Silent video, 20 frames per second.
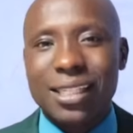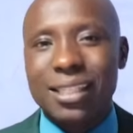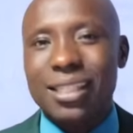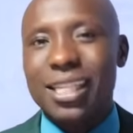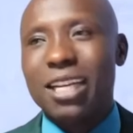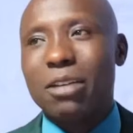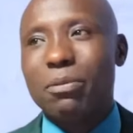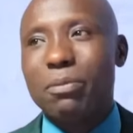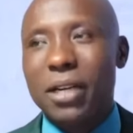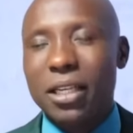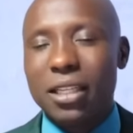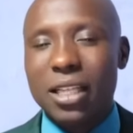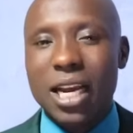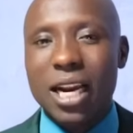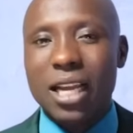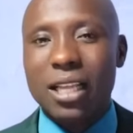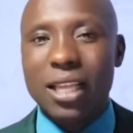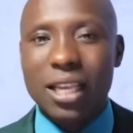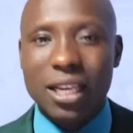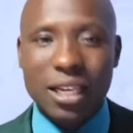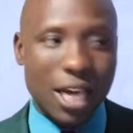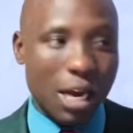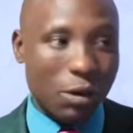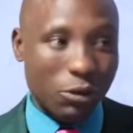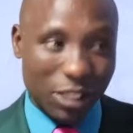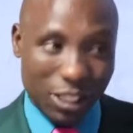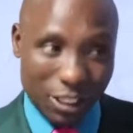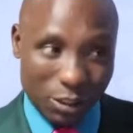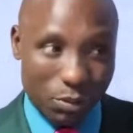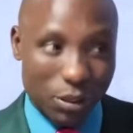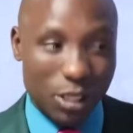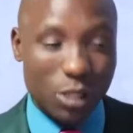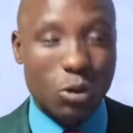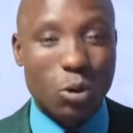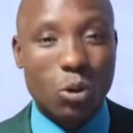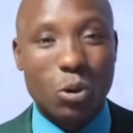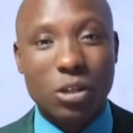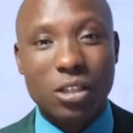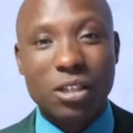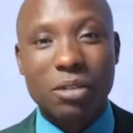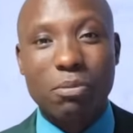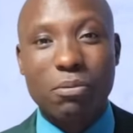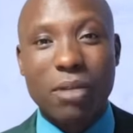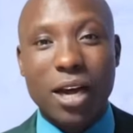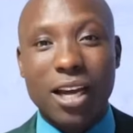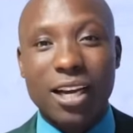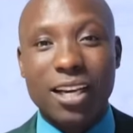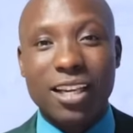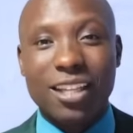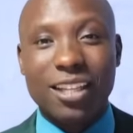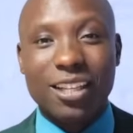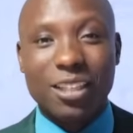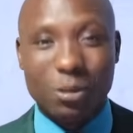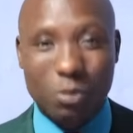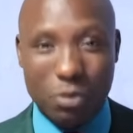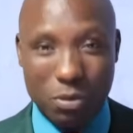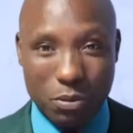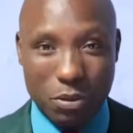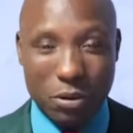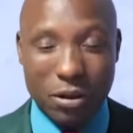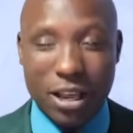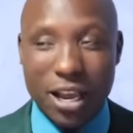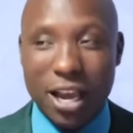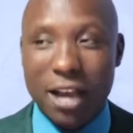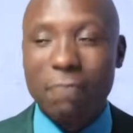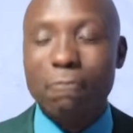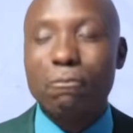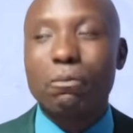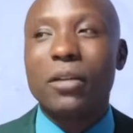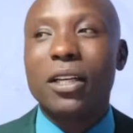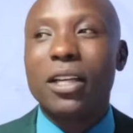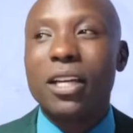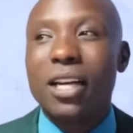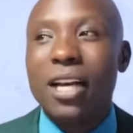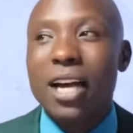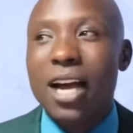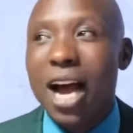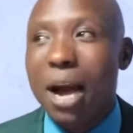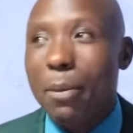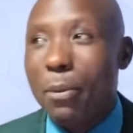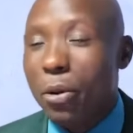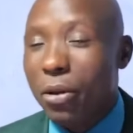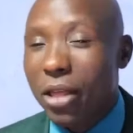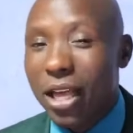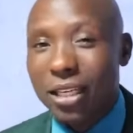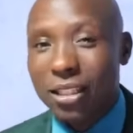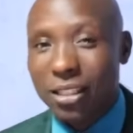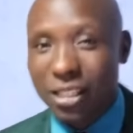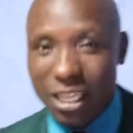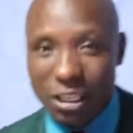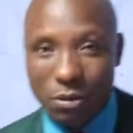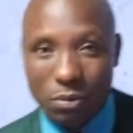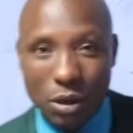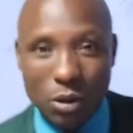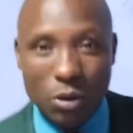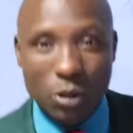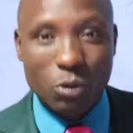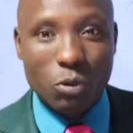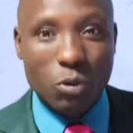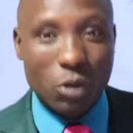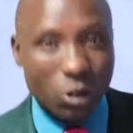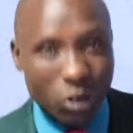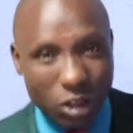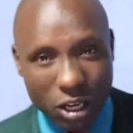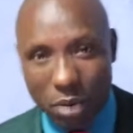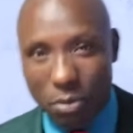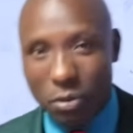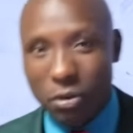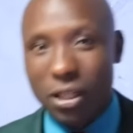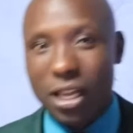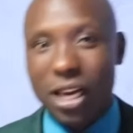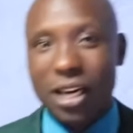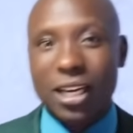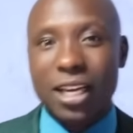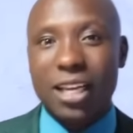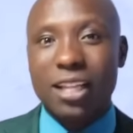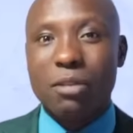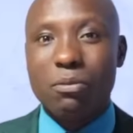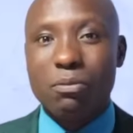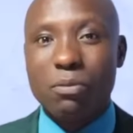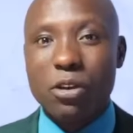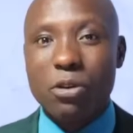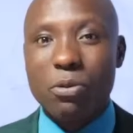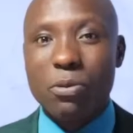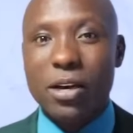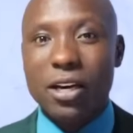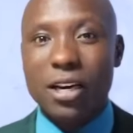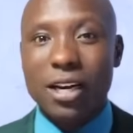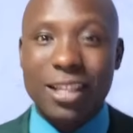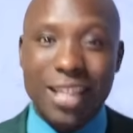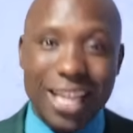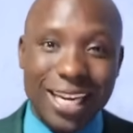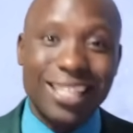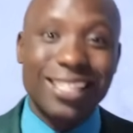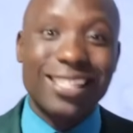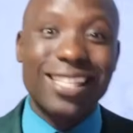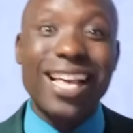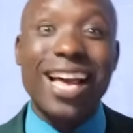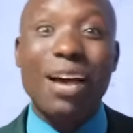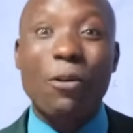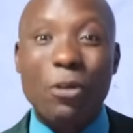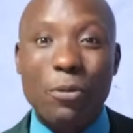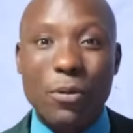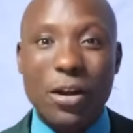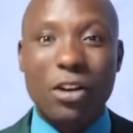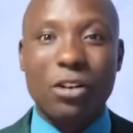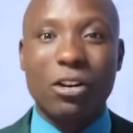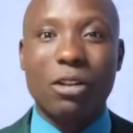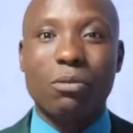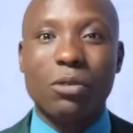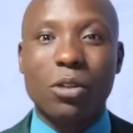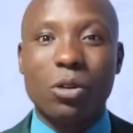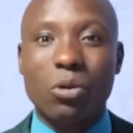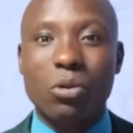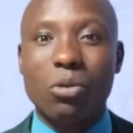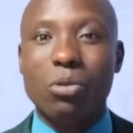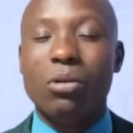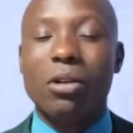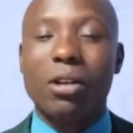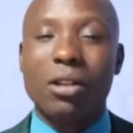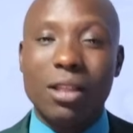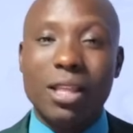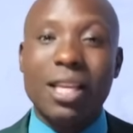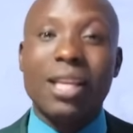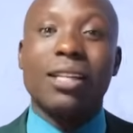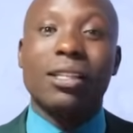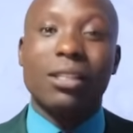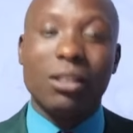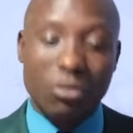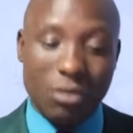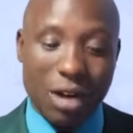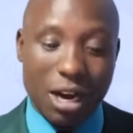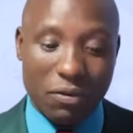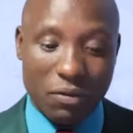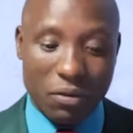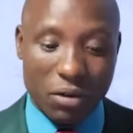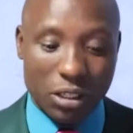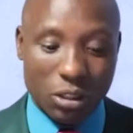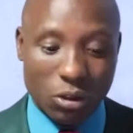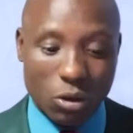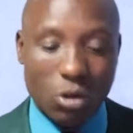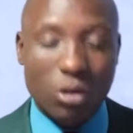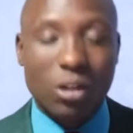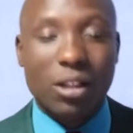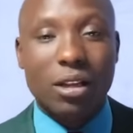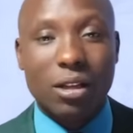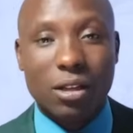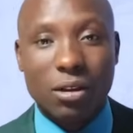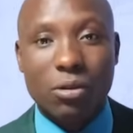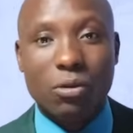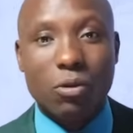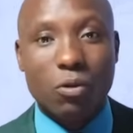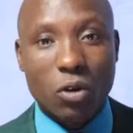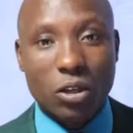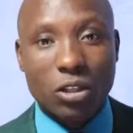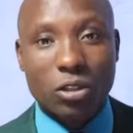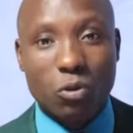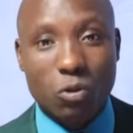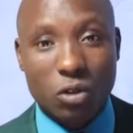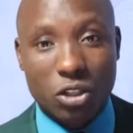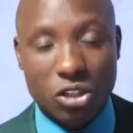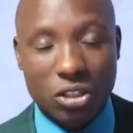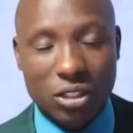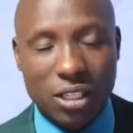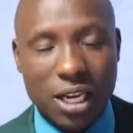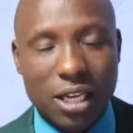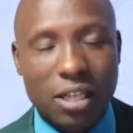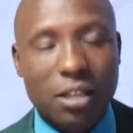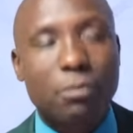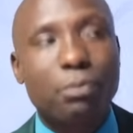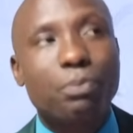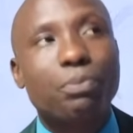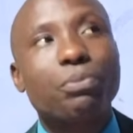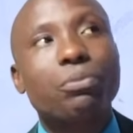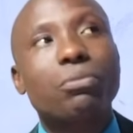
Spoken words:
a statement that I think I was just being told by these people here about that statement, because we were talking about that again, impeachment, and that is their women rep, so they are rightfully so on what she said.